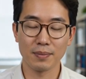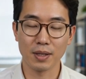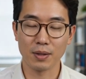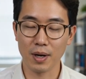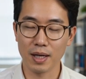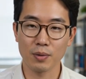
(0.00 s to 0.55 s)

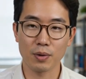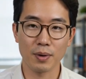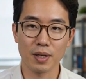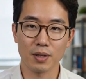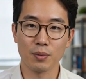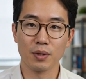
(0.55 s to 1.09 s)
It tracked where
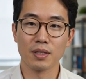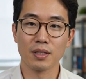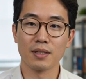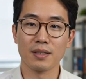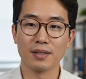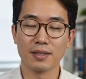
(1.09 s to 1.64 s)
players
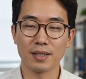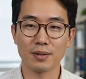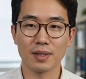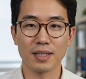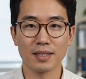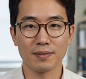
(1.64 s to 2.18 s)
were,
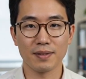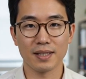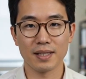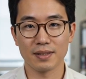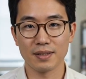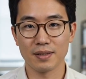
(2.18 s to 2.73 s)
simulated the
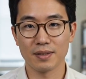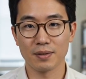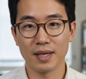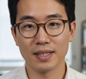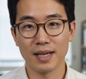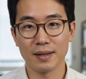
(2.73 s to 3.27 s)
physics,
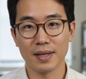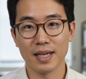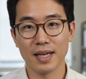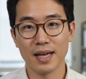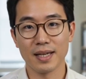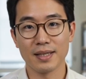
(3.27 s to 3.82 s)
ran the enemy
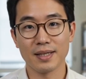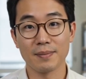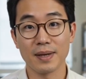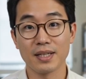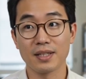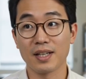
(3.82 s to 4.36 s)
AI, and
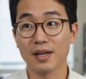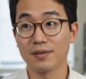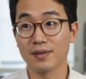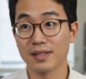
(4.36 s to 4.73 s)
managed every